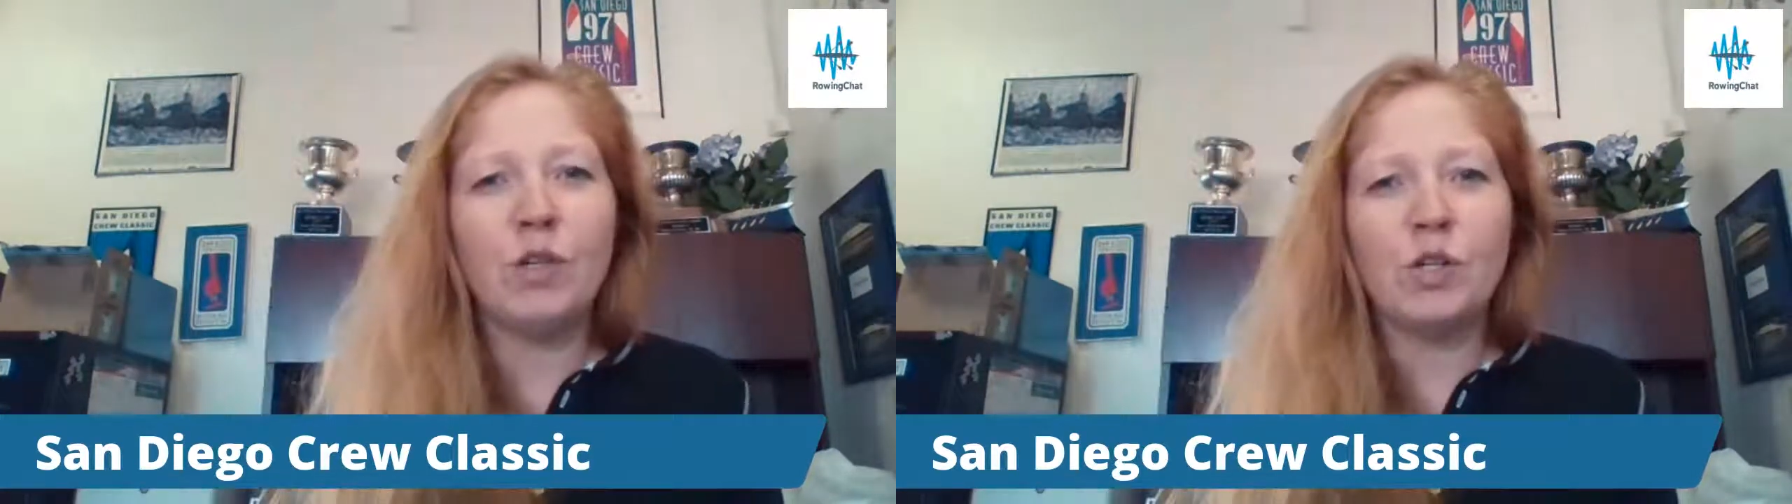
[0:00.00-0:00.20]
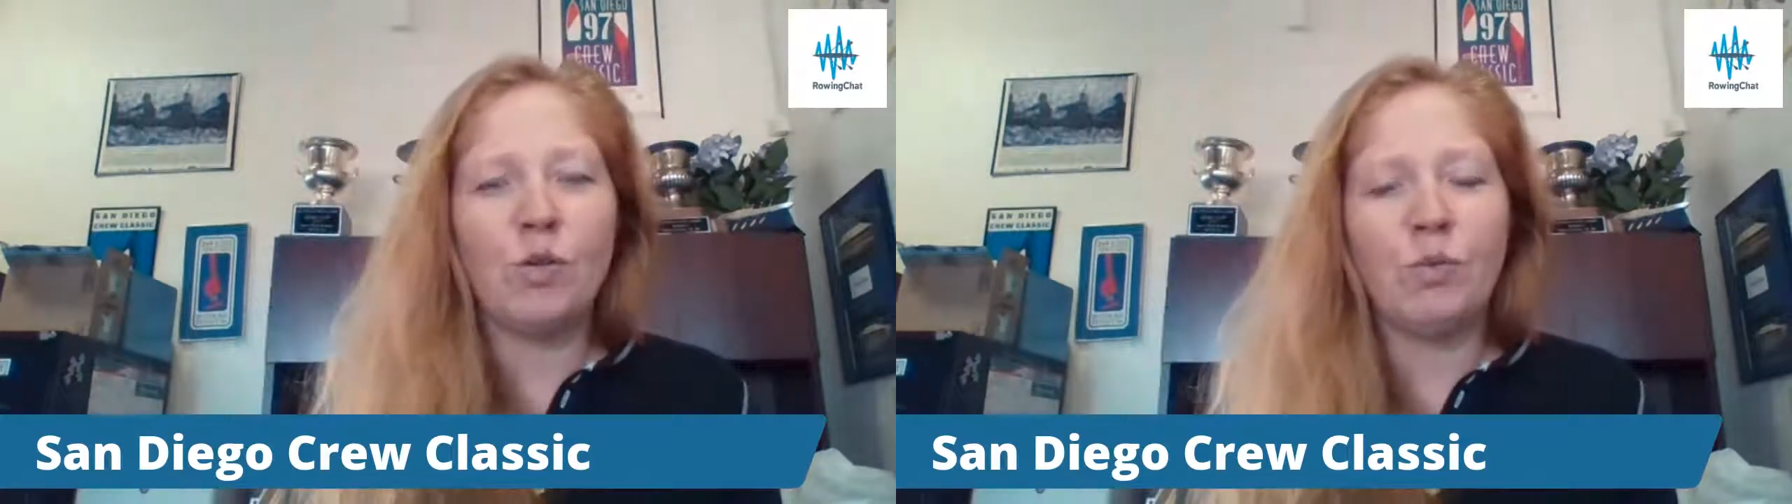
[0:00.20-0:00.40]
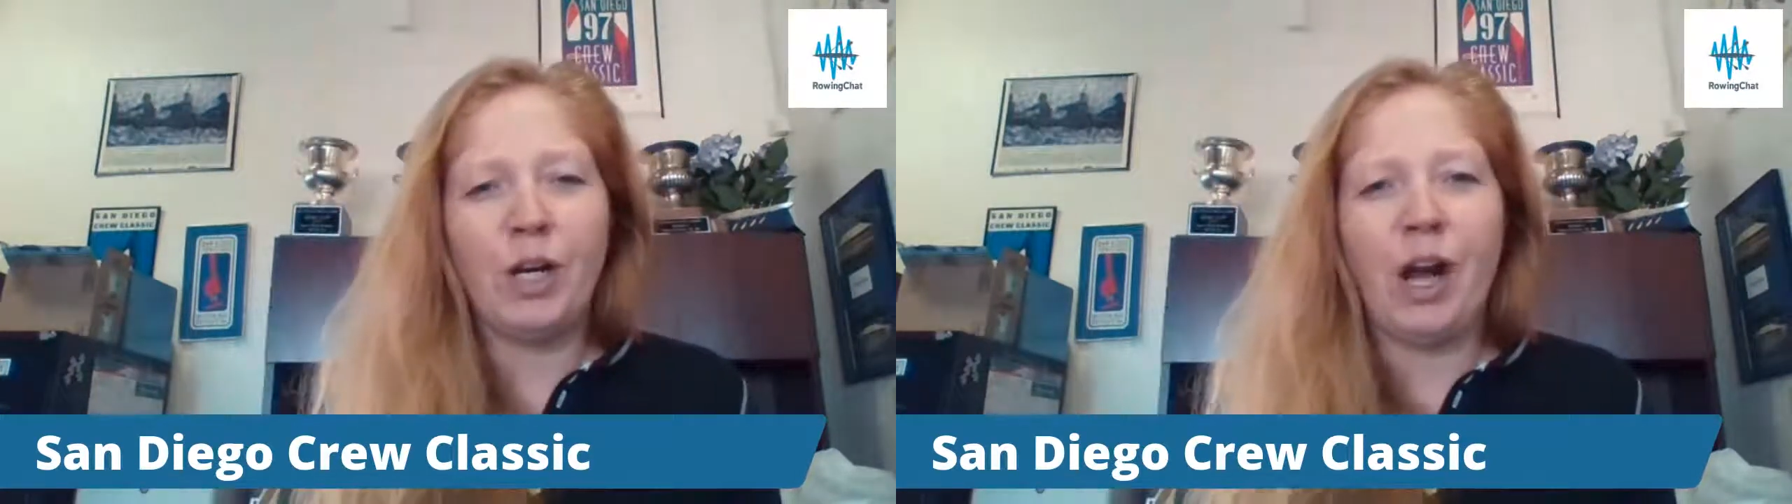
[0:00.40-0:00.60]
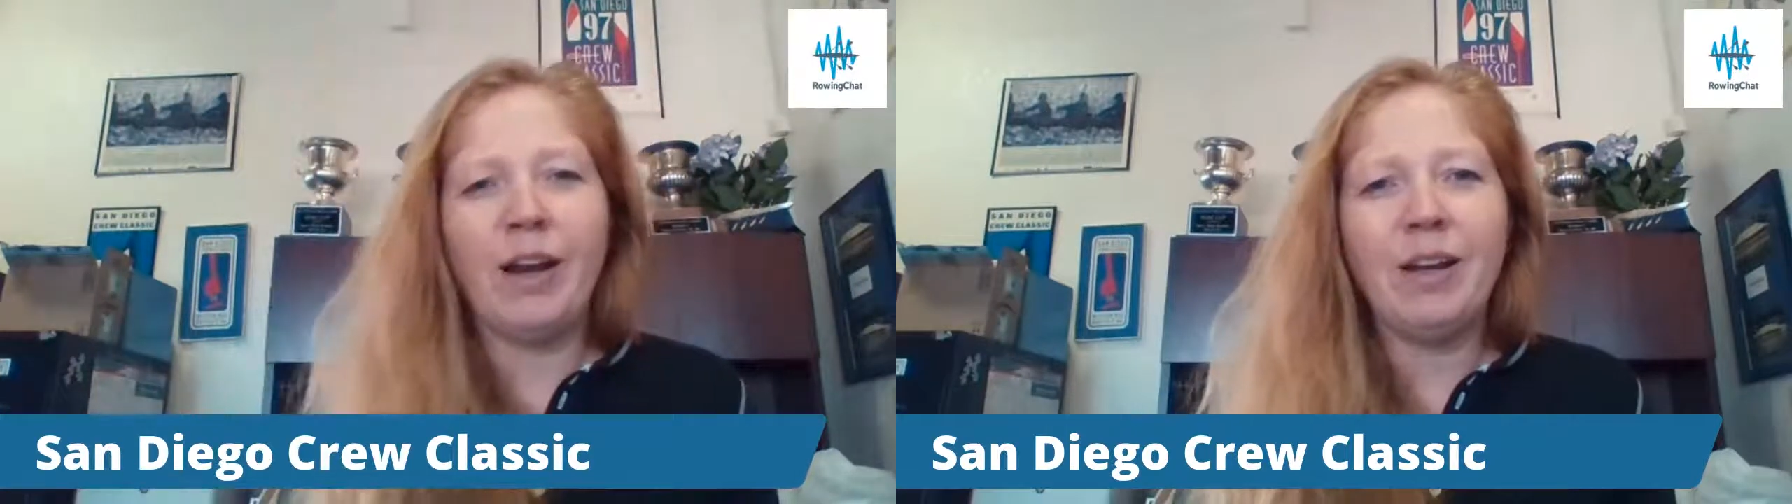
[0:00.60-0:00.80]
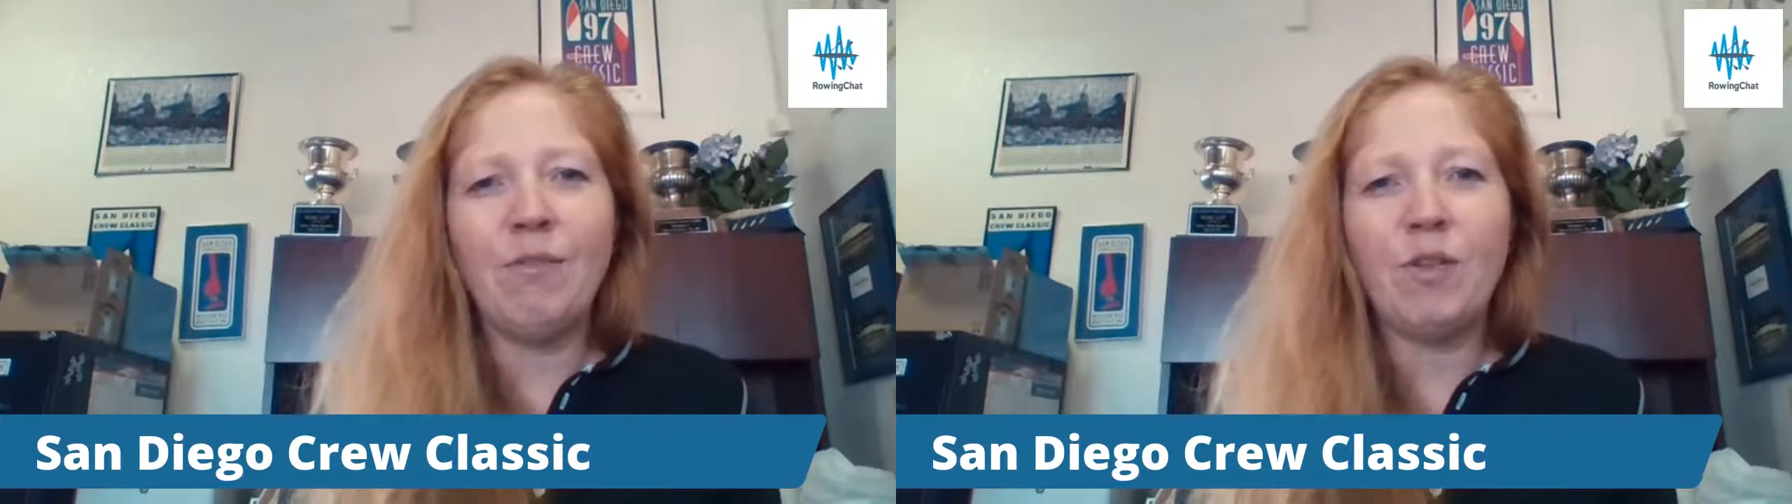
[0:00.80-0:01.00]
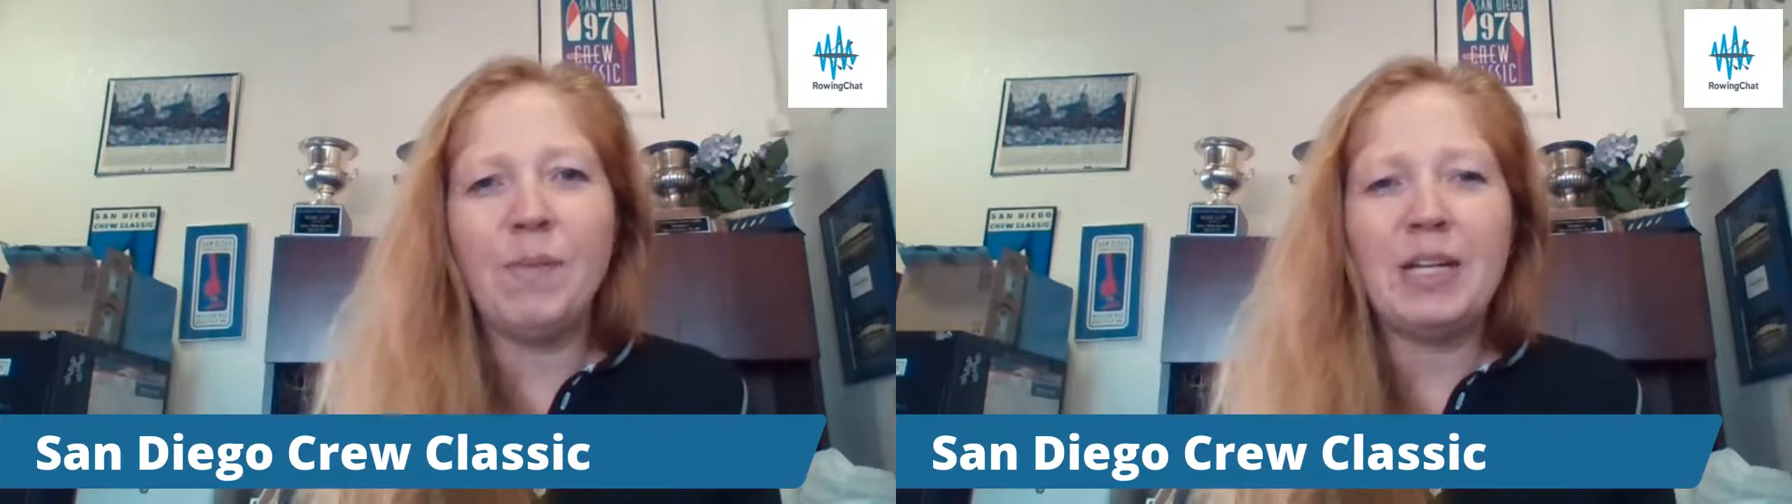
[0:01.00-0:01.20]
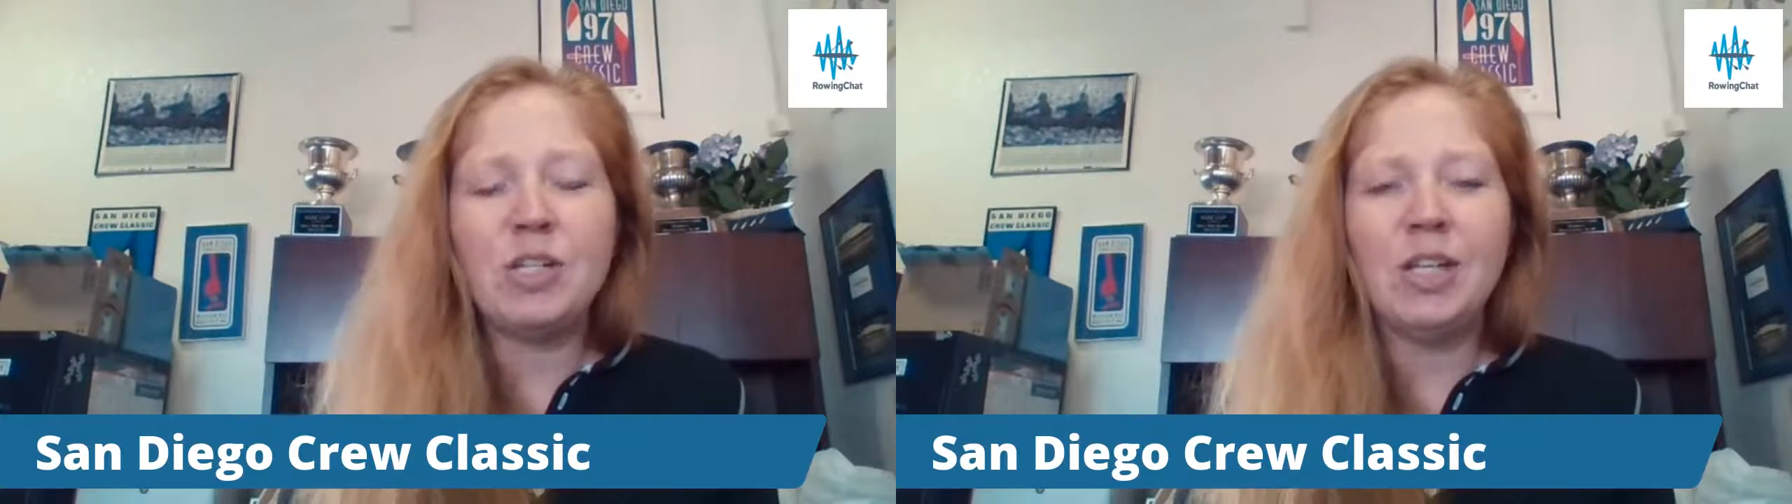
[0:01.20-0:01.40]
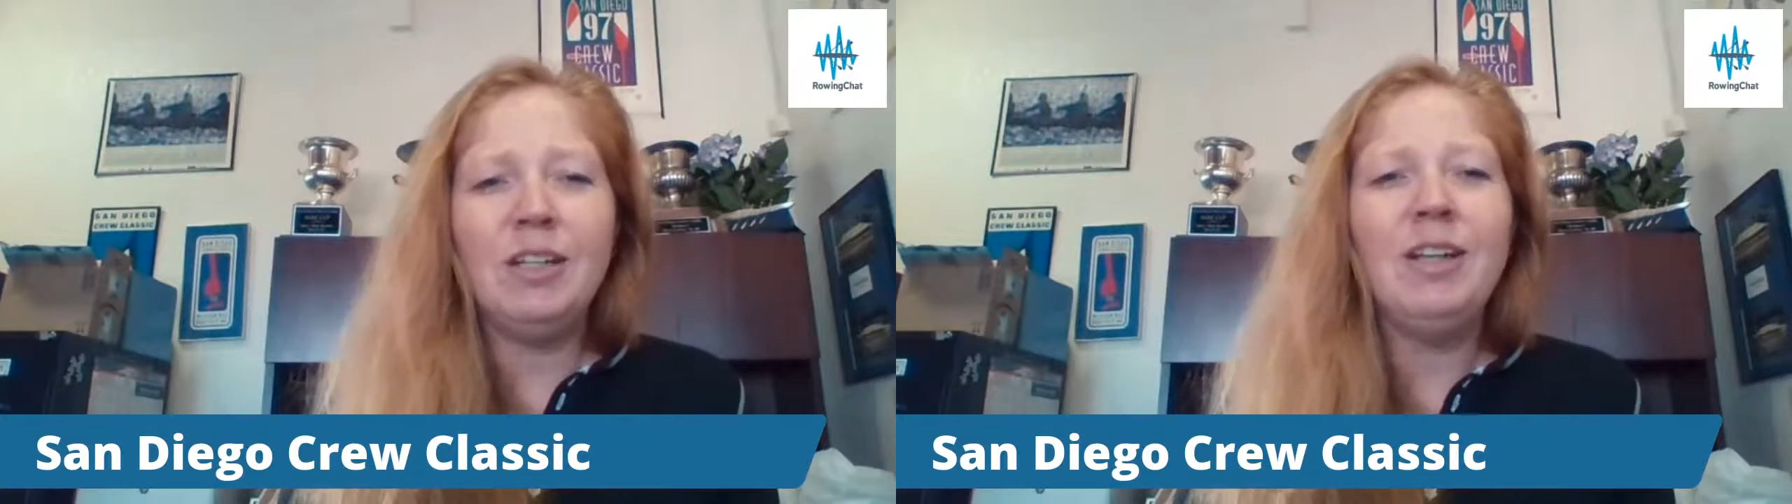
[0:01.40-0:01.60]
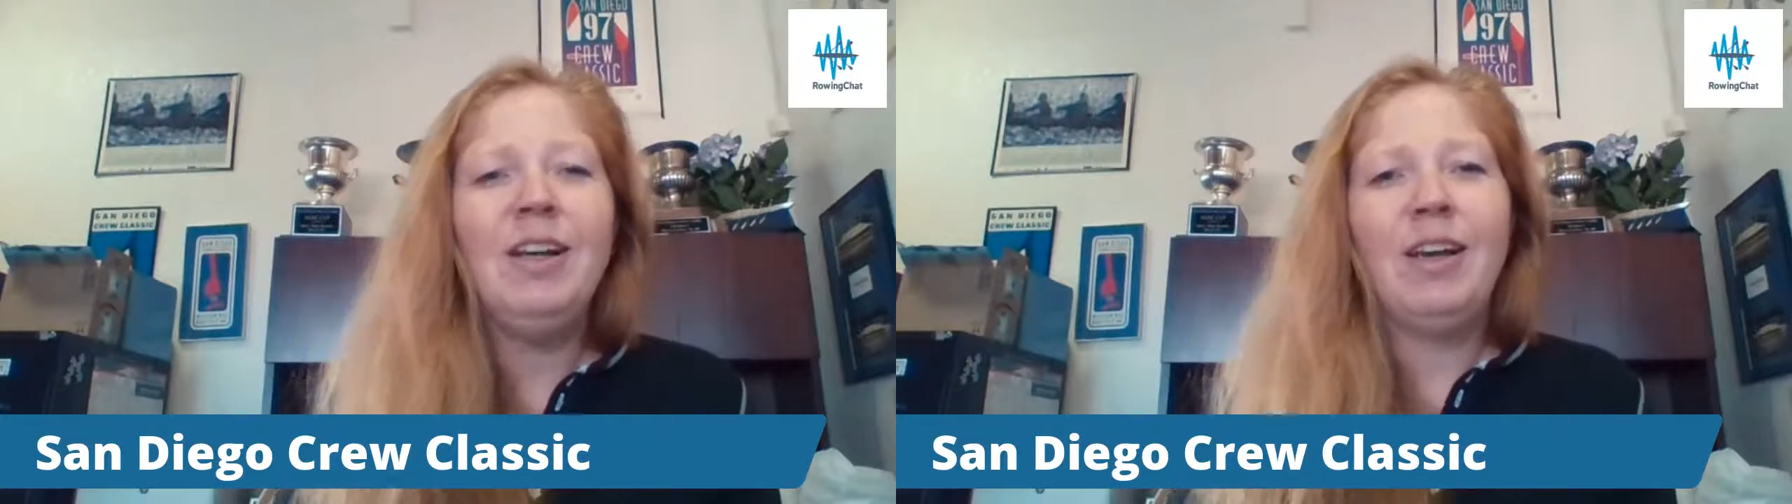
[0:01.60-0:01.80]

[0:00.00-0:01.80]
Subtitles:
virtual regatta information.